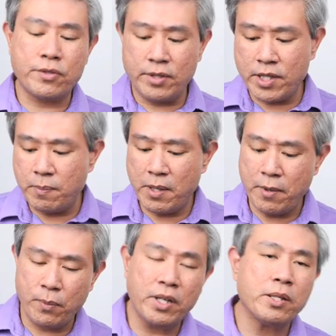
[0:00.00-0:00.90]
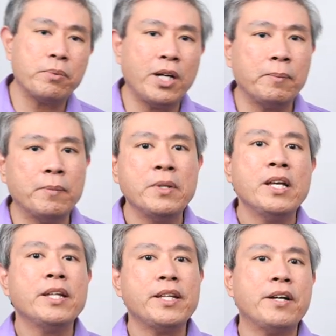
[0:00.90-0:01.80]
So this may be one the problem.
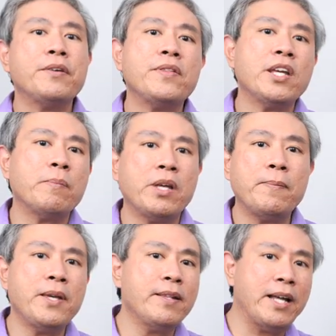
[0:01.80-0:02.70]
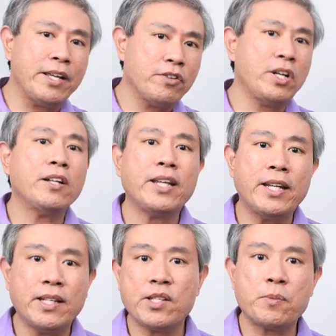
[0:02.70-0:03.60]
The other thing may be that you're not
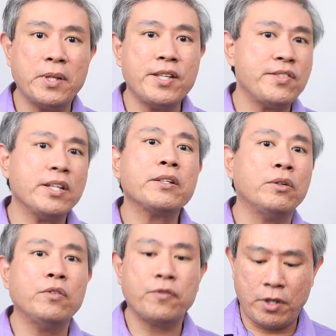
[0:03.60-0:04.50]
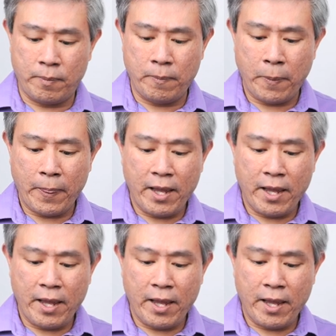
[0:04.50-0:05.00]
getting display signal from